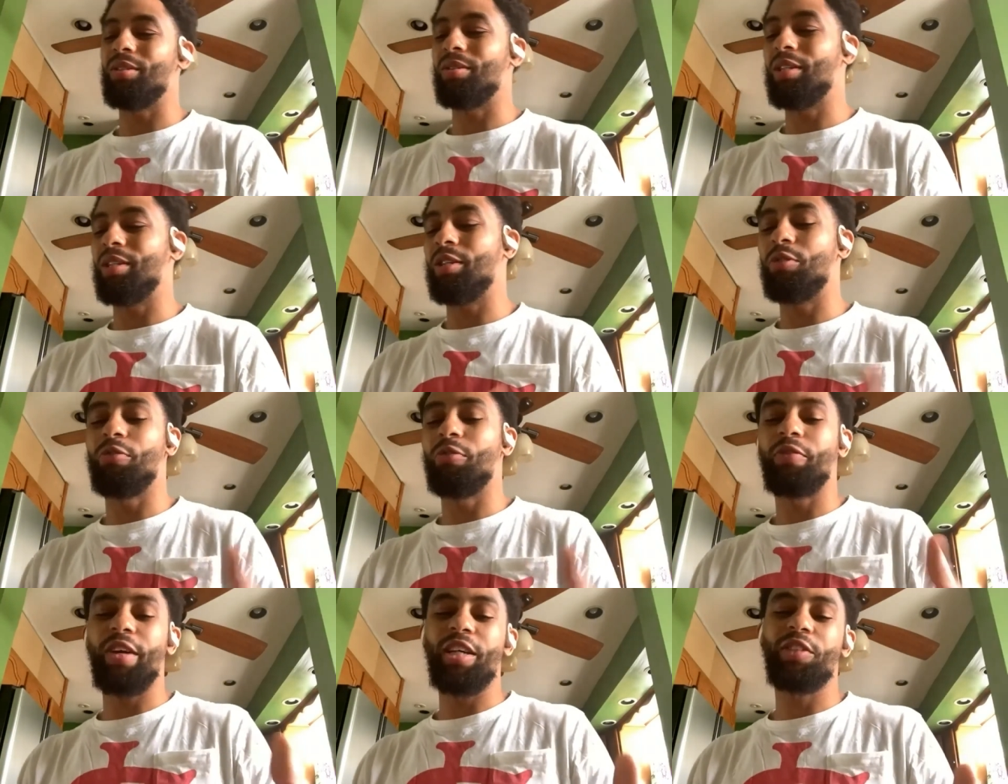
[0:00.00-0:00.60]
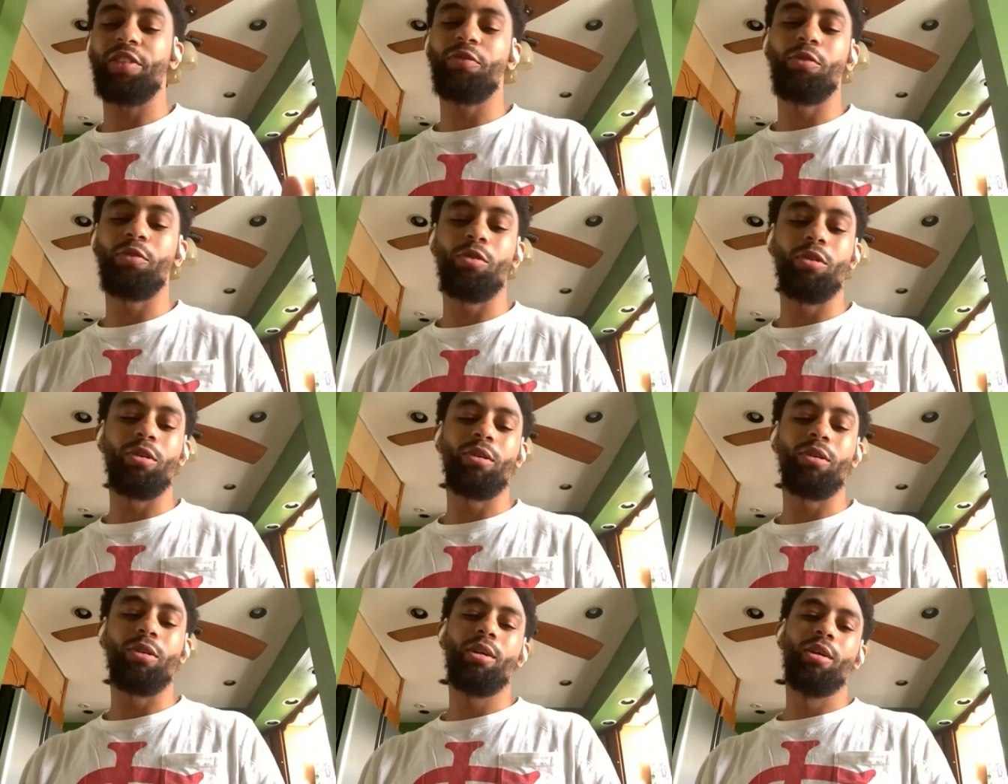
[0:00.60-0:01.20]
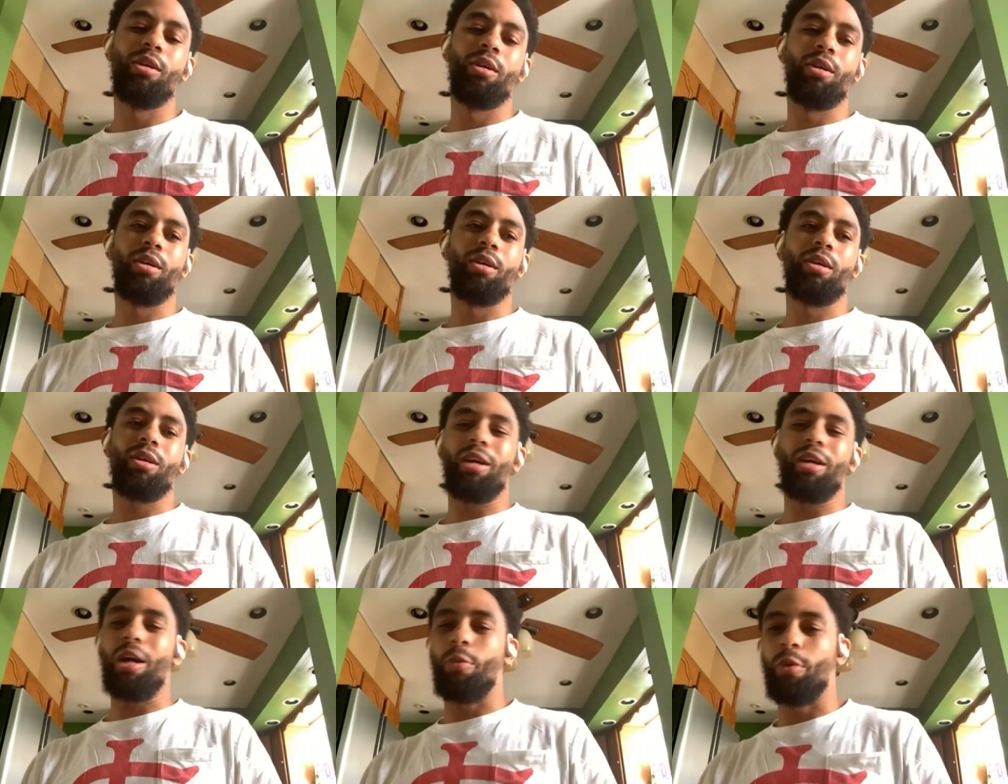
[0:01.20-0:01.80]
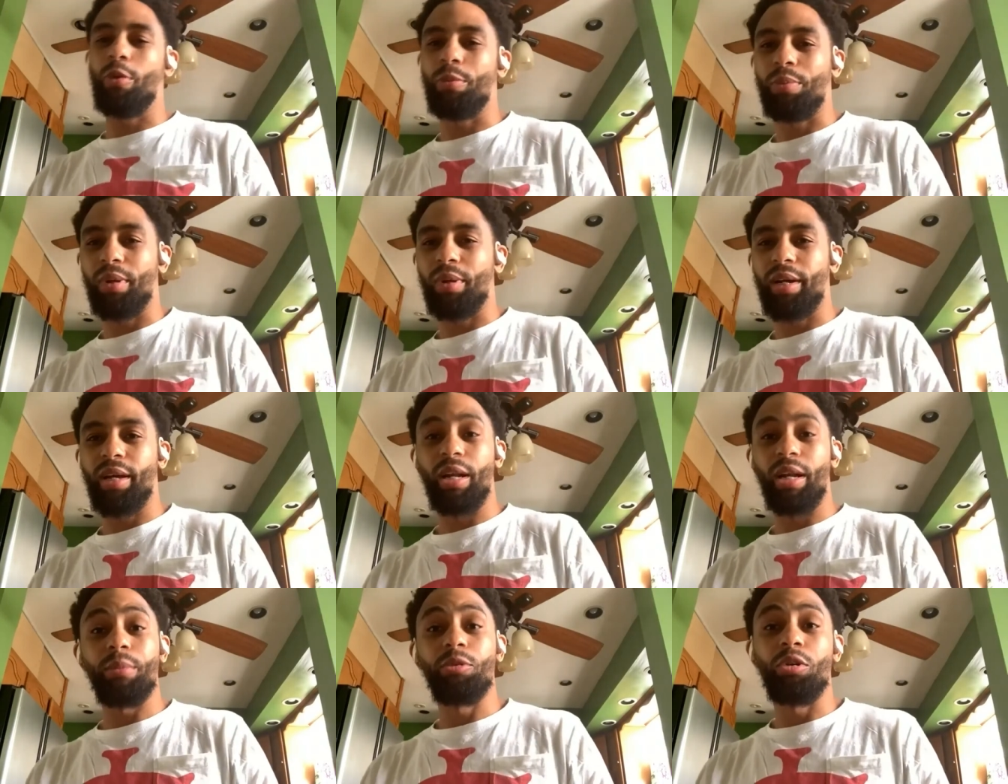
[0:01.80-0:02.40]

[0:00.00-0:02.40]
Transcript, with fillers: So then you fast forward, all right, we're playing.